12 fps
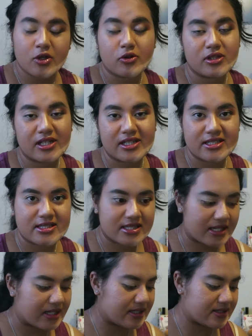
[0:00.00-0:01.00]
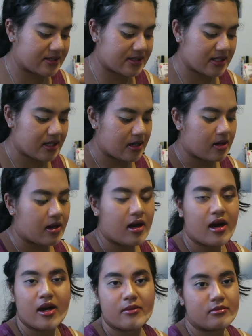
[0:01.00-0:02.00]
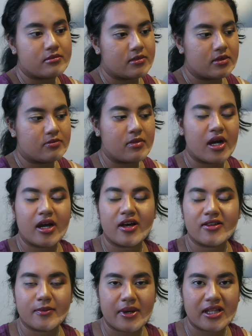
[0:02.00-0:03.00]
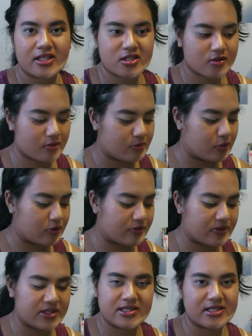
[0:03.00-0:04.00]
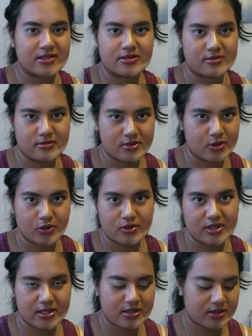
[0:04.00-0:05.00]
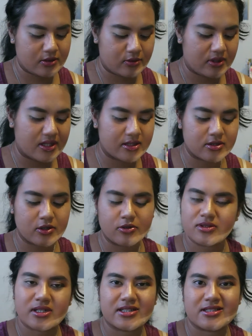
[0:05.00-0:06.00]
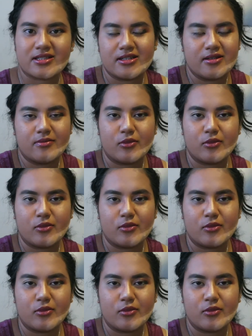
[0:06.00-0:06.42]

all I can say is my other palettes from Morphe didn't do this, so I don't consider